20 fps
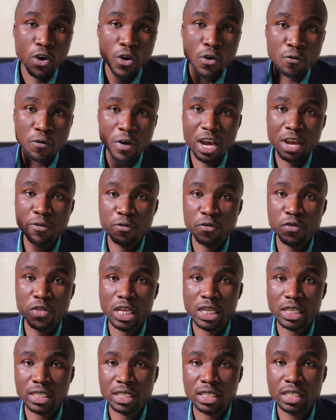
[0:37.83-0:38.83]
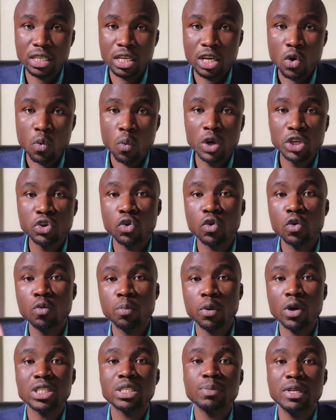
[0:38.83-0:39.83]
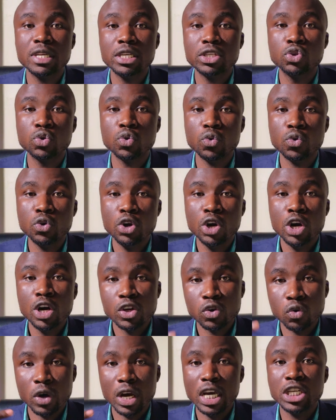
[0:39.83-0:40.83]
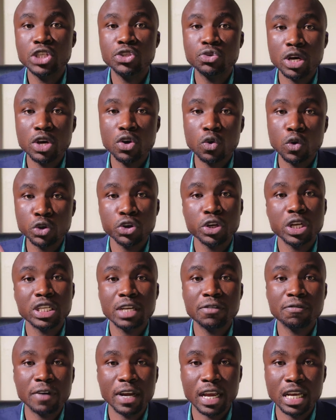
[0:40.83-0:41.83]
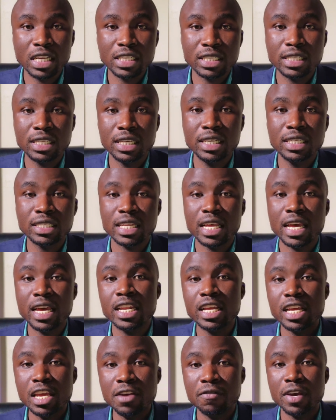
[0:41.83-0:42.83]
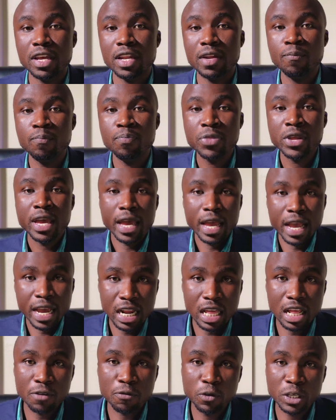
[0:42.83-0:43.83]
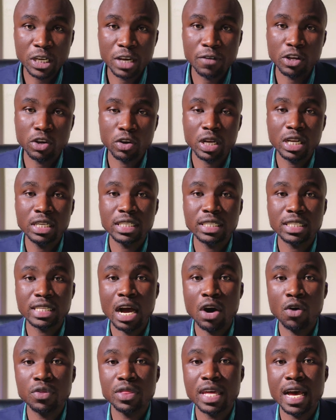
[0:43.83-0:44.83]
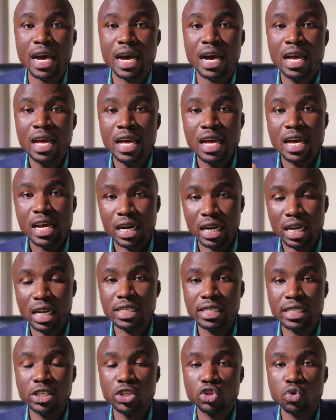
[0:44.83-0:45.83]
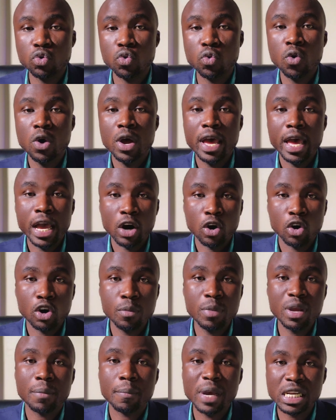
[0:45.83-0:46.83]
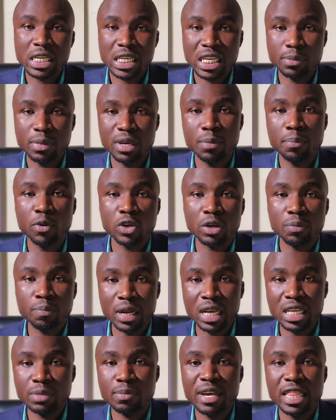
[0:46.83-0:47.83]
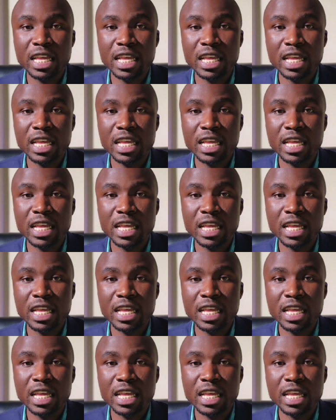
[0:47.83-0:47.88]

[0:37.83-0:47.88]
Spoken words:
5 things which you could possibly do to ensure you cushion yourself against this and even any other future eventualities out there relating to economic measures being put in place by the